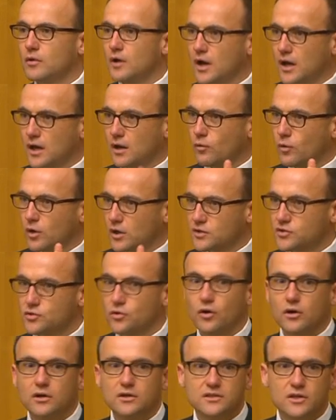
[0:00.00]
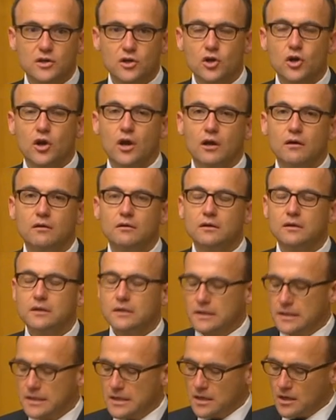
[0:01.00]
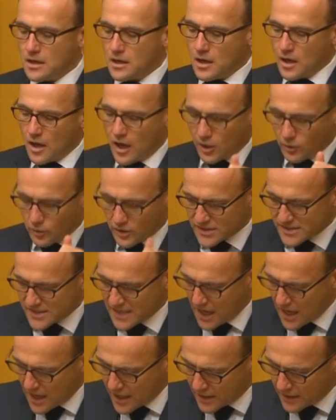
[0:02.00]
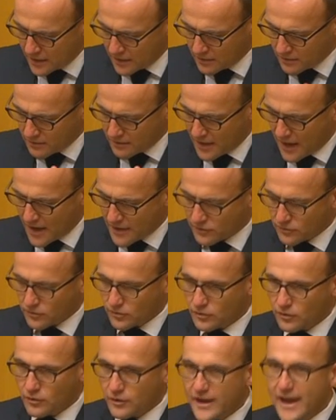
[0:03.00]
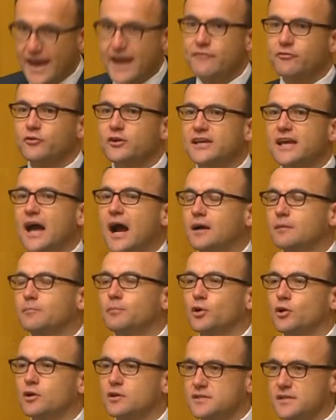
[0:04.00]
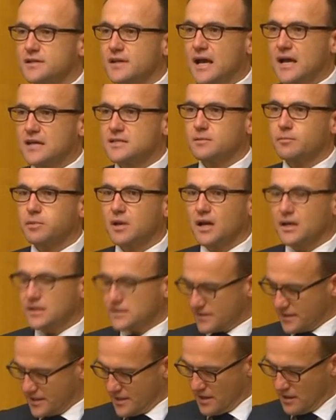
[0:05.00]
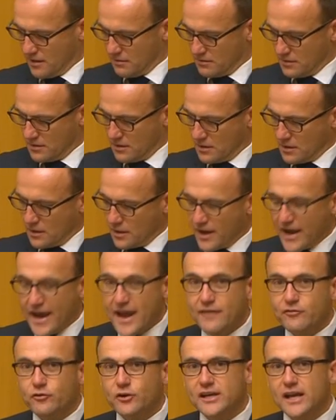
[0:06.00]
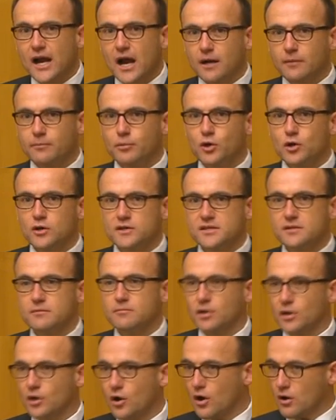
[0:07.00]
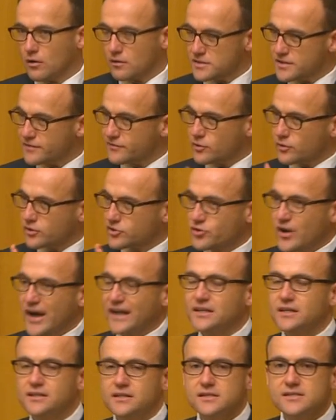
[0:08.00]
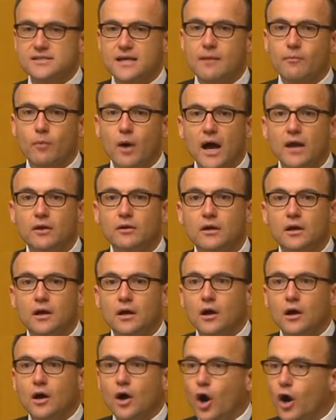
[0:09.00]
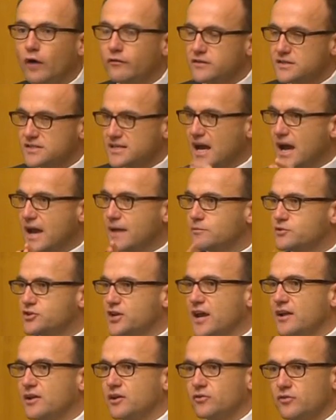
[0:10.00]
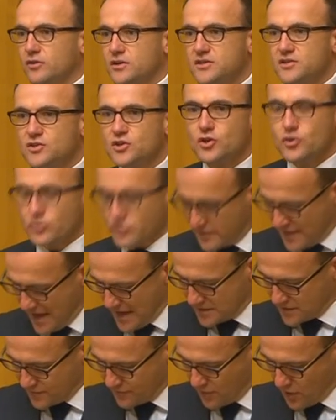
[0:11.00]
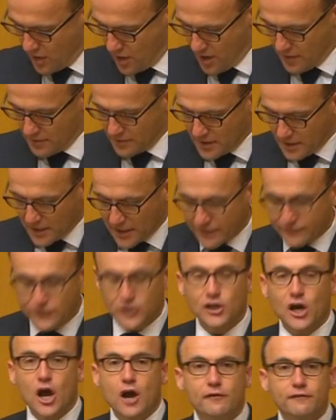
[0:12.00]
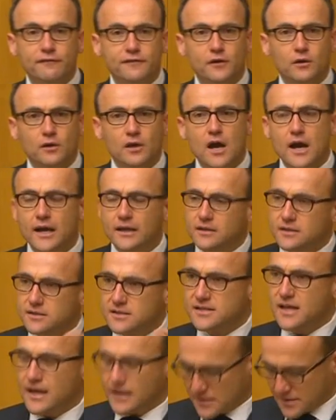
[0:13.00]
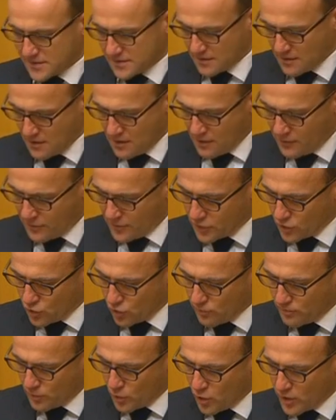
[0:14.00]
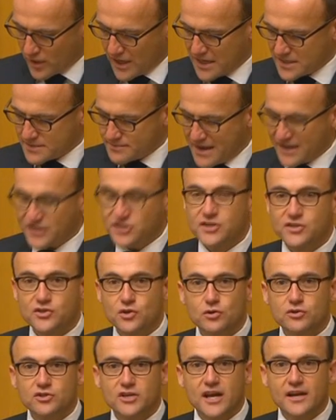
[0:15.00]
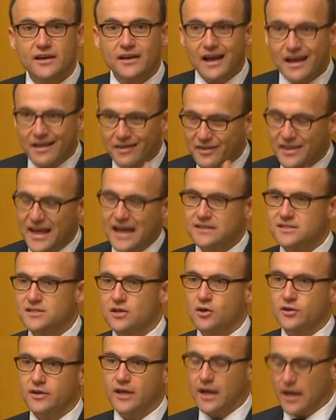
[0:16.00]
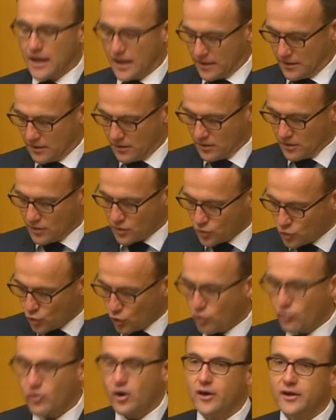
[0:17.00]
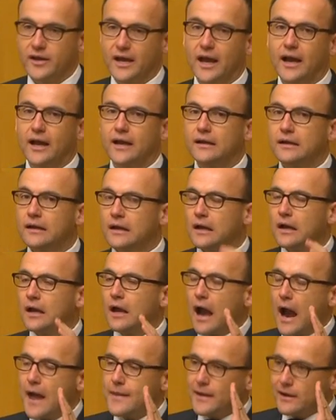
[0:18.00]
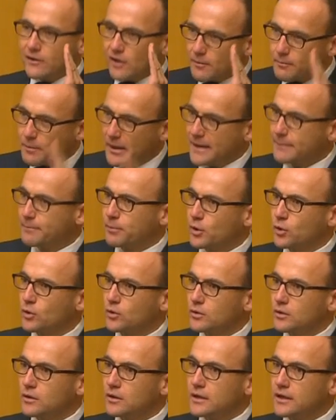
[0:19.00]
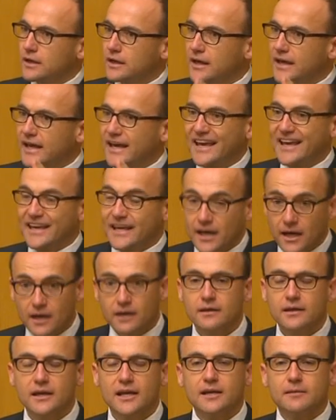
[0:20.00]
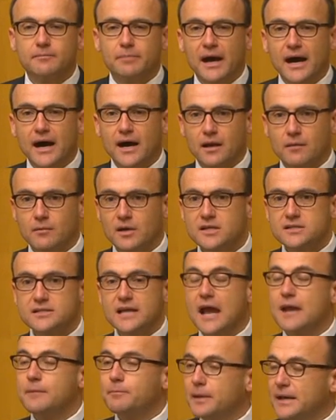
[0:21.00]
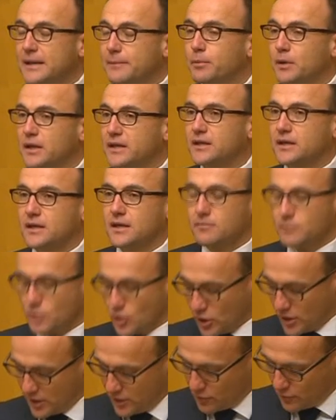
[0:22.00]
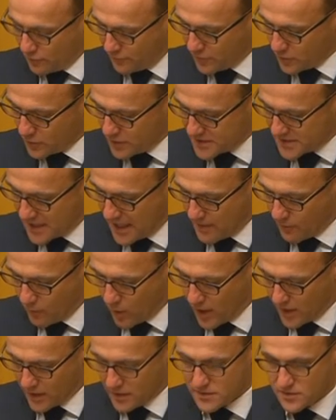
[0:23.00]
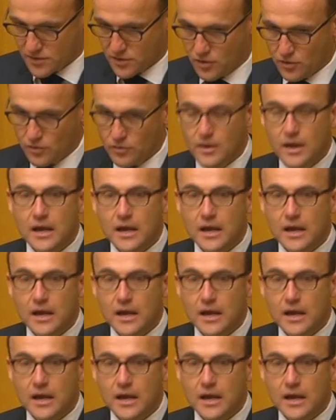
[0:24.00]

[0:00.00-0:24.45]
and I want to talk to her. And I want to say that every young person has a place here. Every young person belongs. If you're attracted to someone of the same gender as you, that's fine. If you don't feel like the sex that you're born as matches your gender, that's okay. You're okay. And there are people here in Parliament and people in the community who feel the same way as you.